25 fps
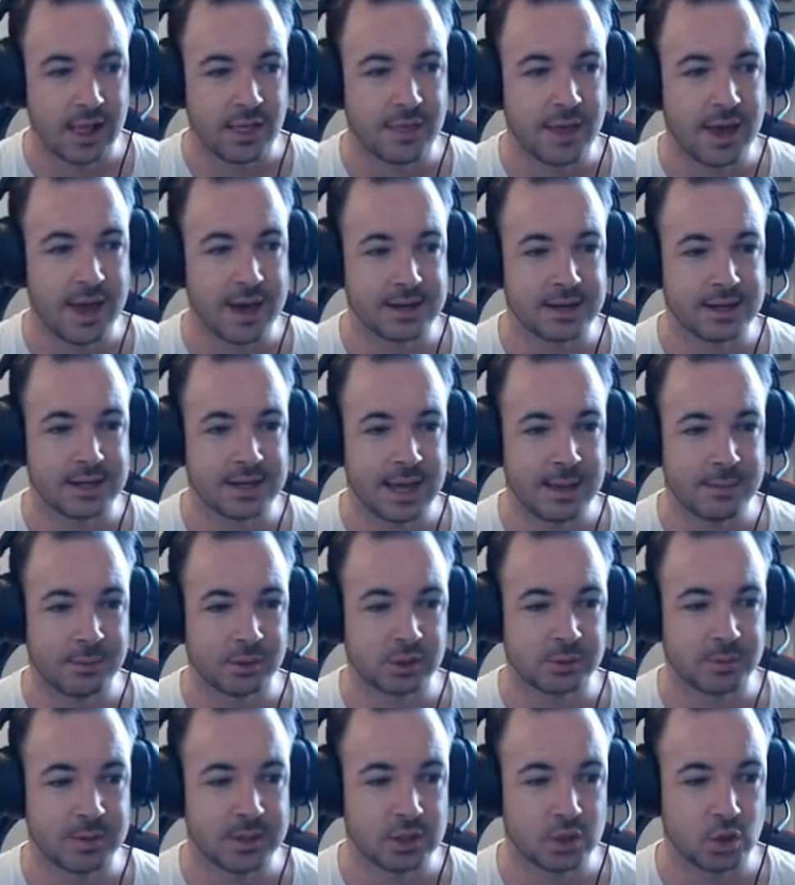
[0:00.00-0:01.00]
that
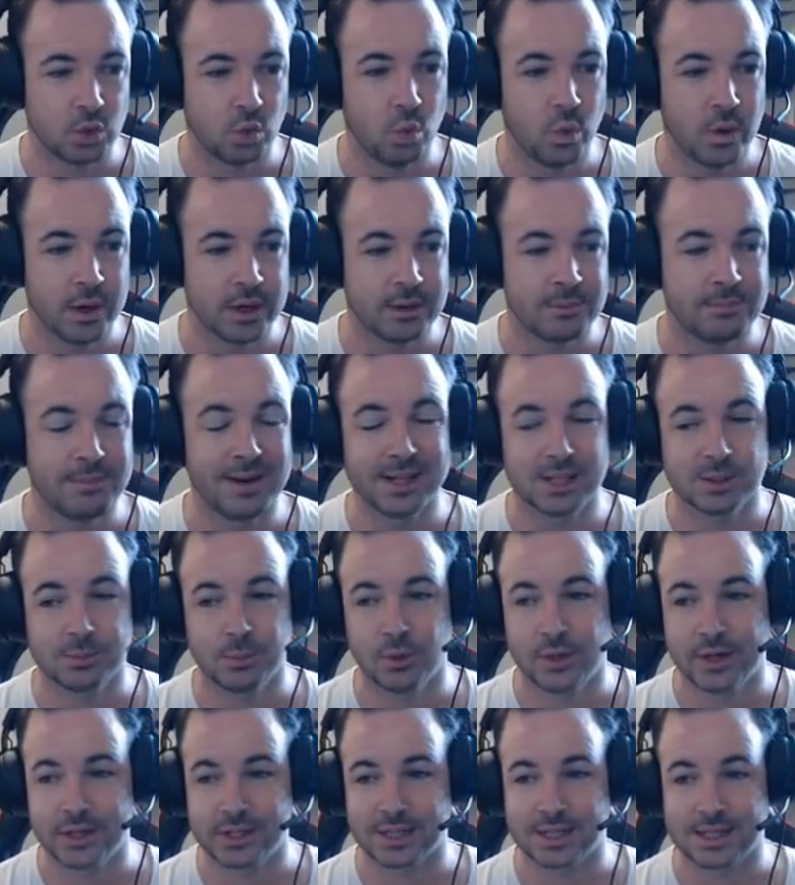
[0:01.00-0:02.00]
enables me to win much
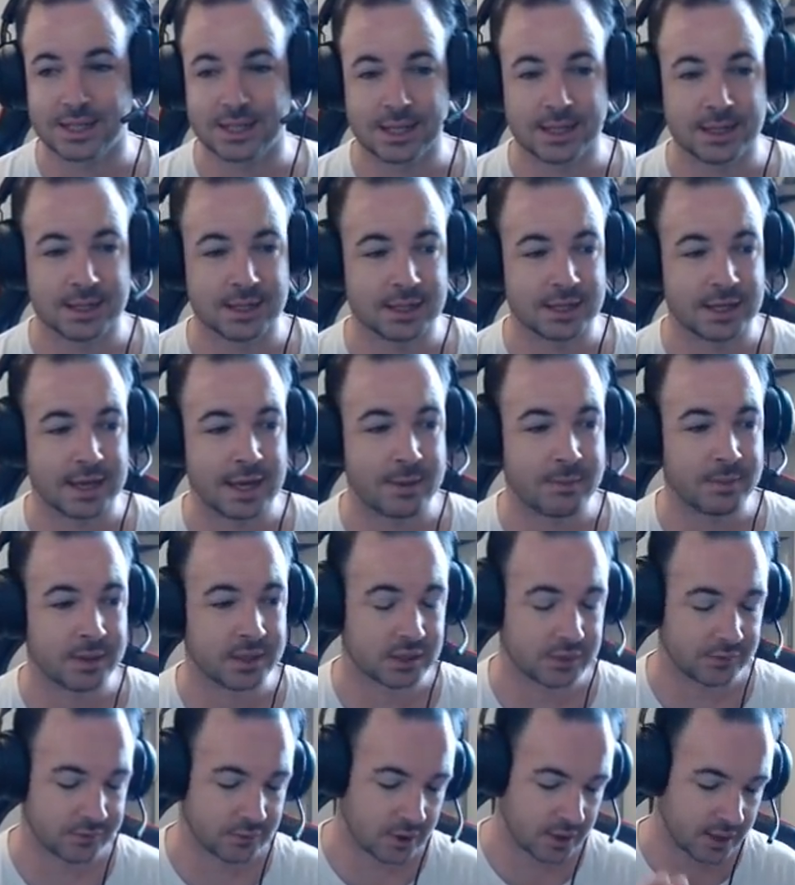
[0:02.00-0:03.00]
more easily at the end of the game
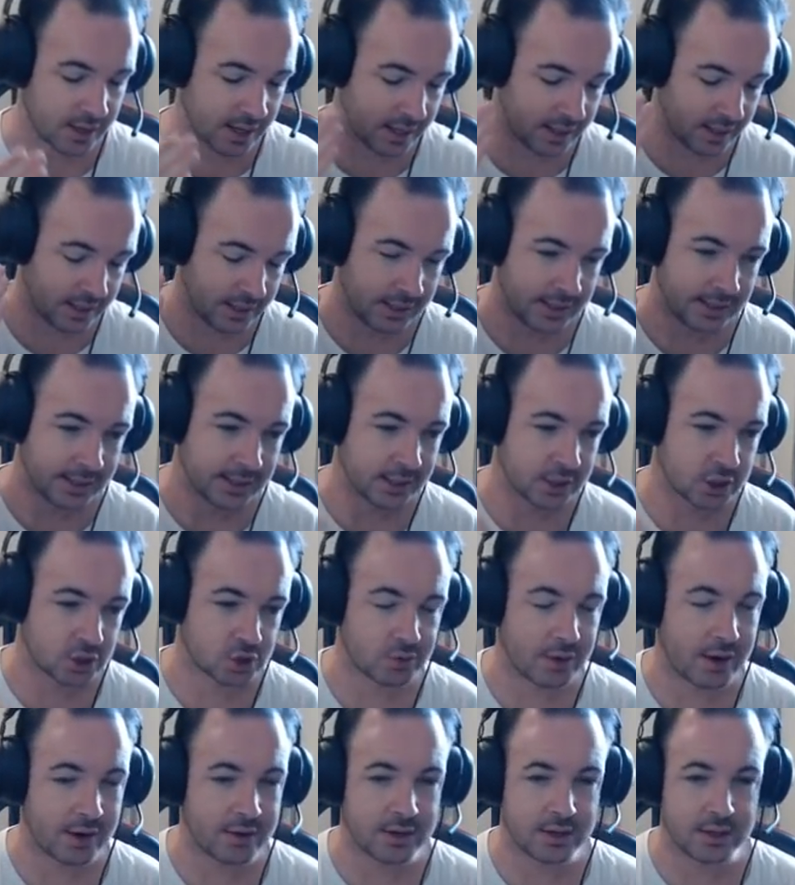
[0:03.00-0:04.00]
because I've got a
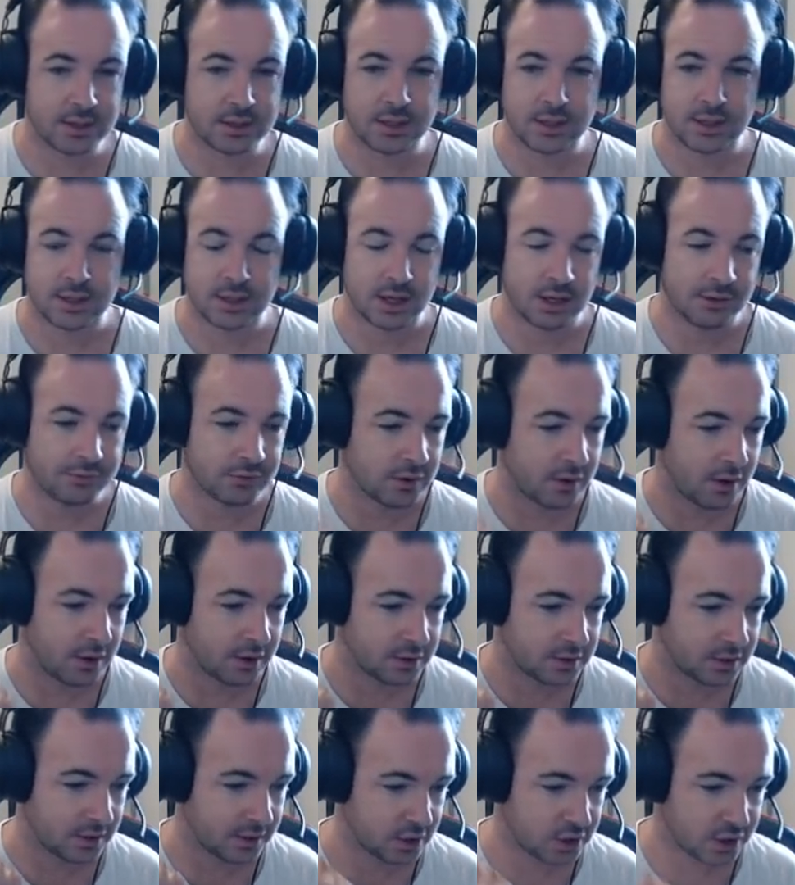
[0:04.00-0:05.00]
Shrouded, I've
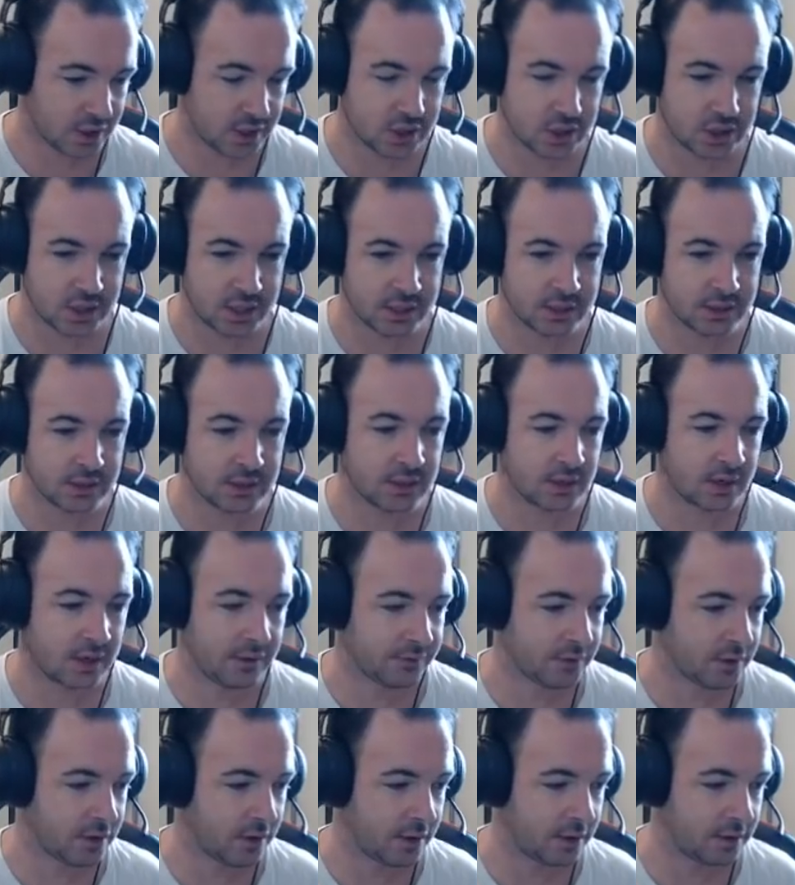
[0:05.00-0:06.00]
got a Shishkin,
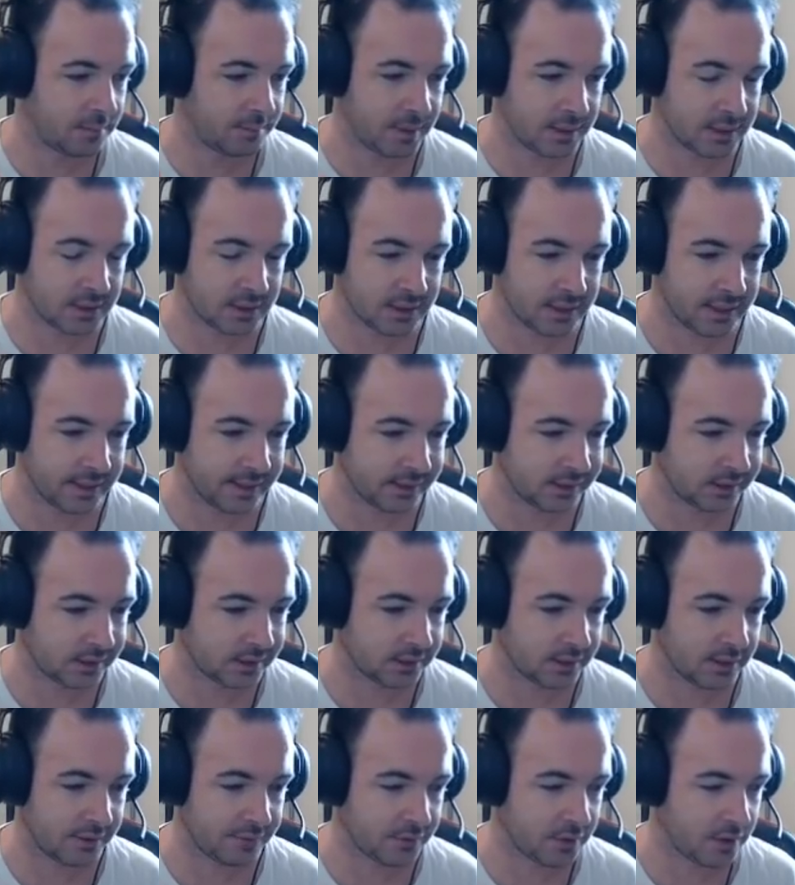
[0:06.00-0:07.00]
I've got Bit and
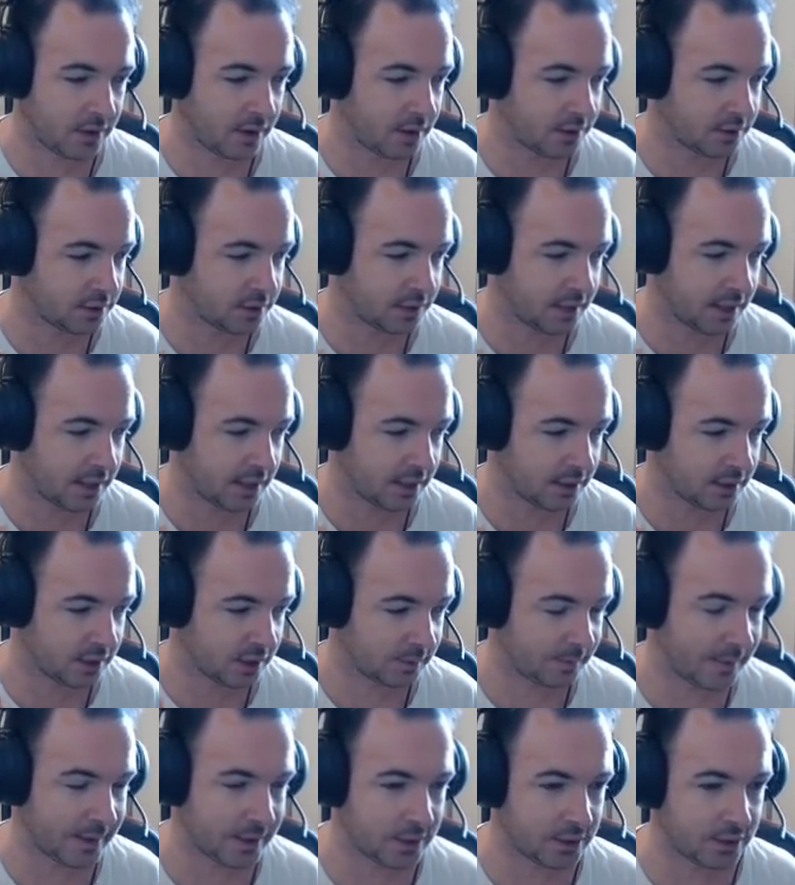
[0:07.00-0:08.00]
Kiss, I've got the
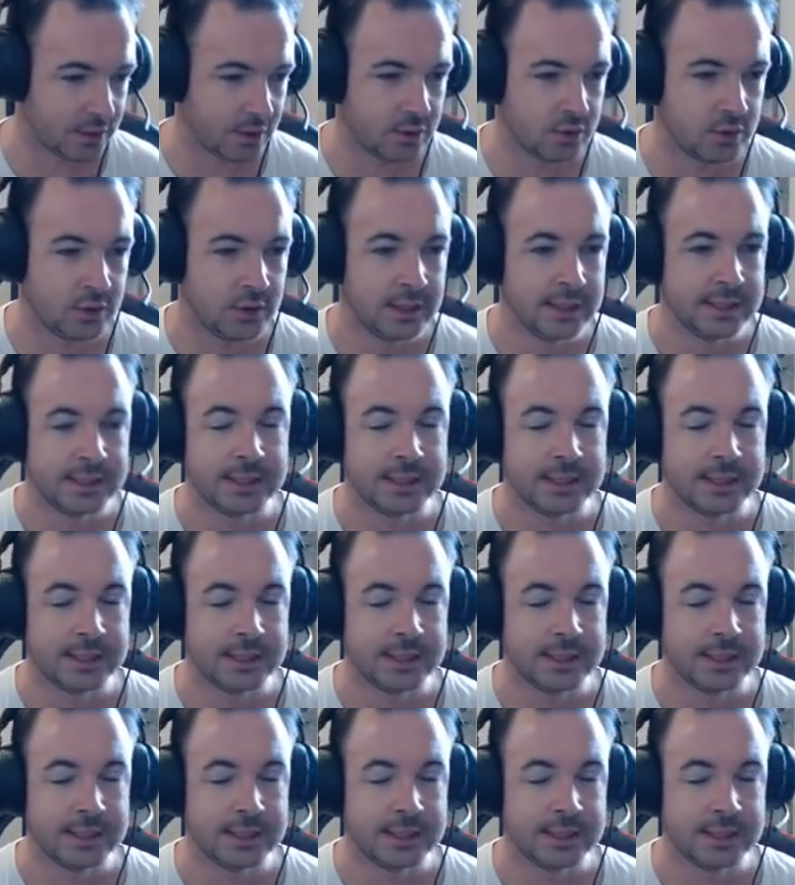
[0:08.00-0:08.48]
Speculo,